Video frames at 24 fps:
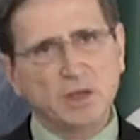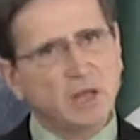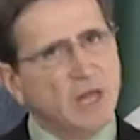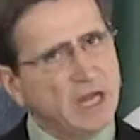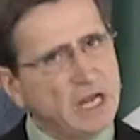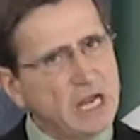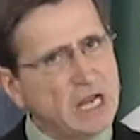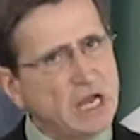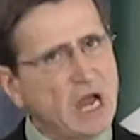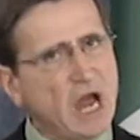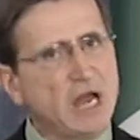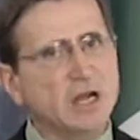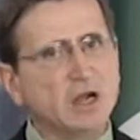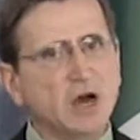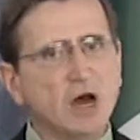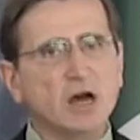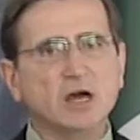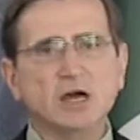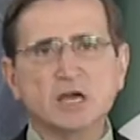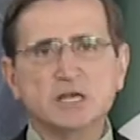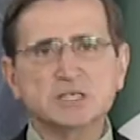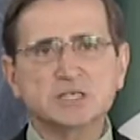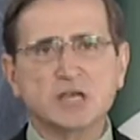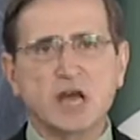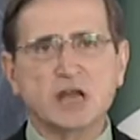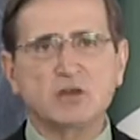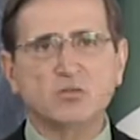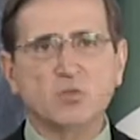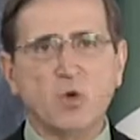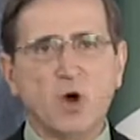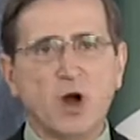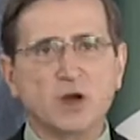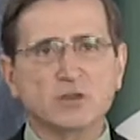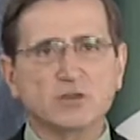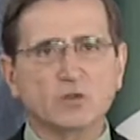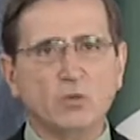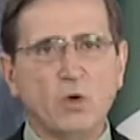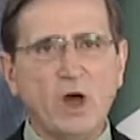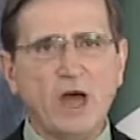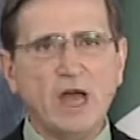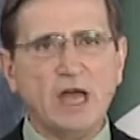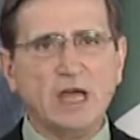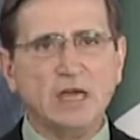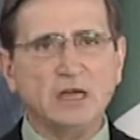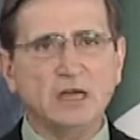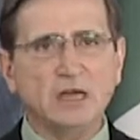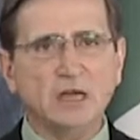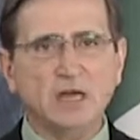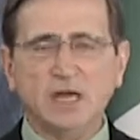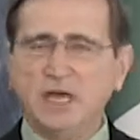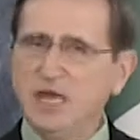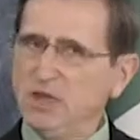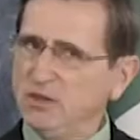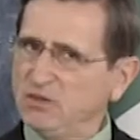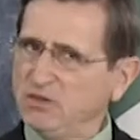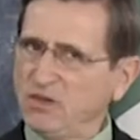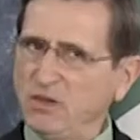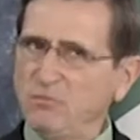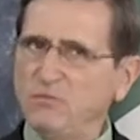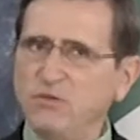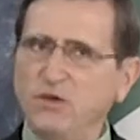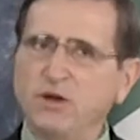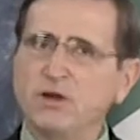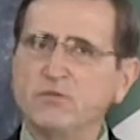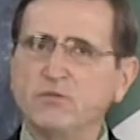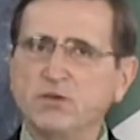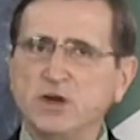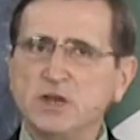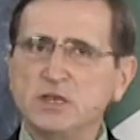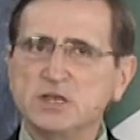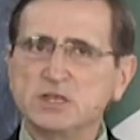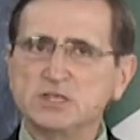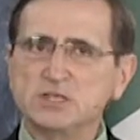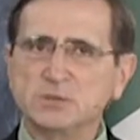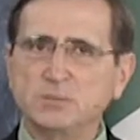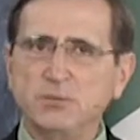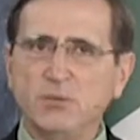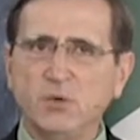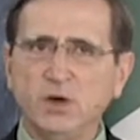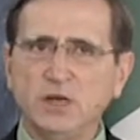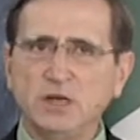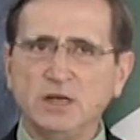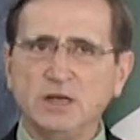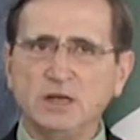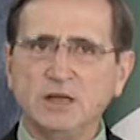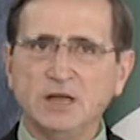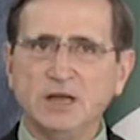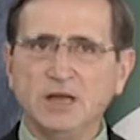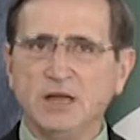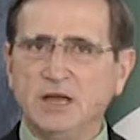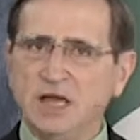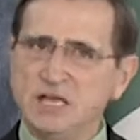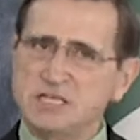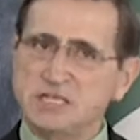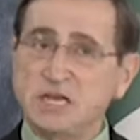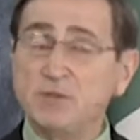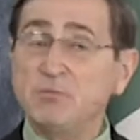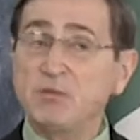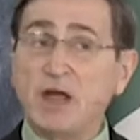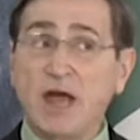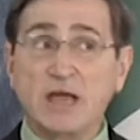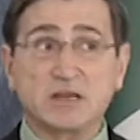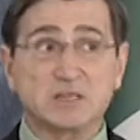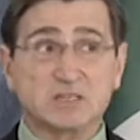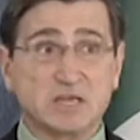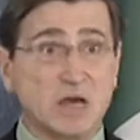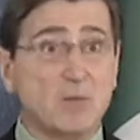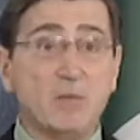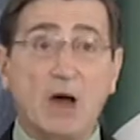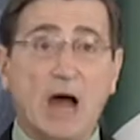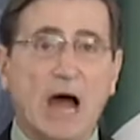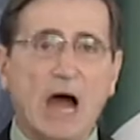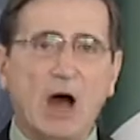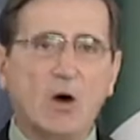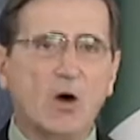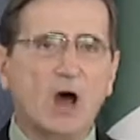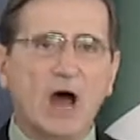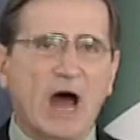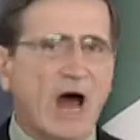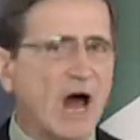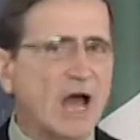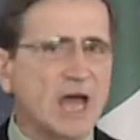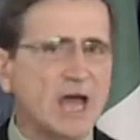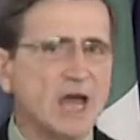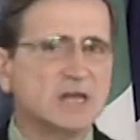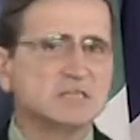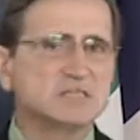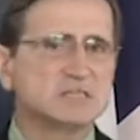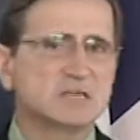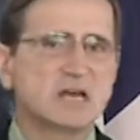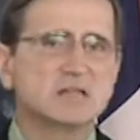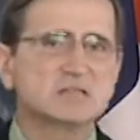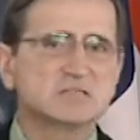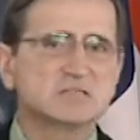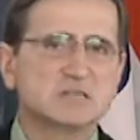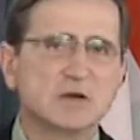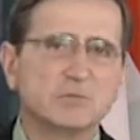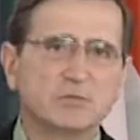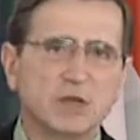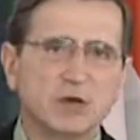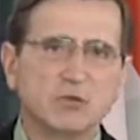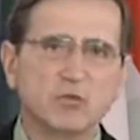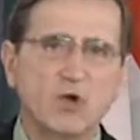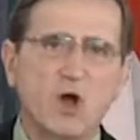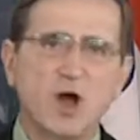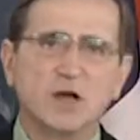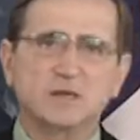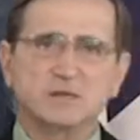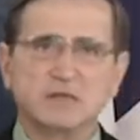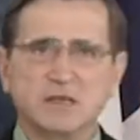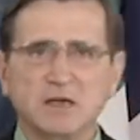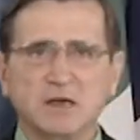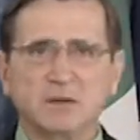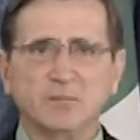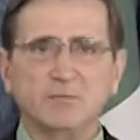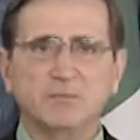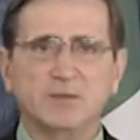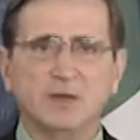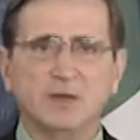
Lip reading: And he kind of hung his head and walked away. He seemed very, very disappointed. He seemed like somehow I had said something wrong to him.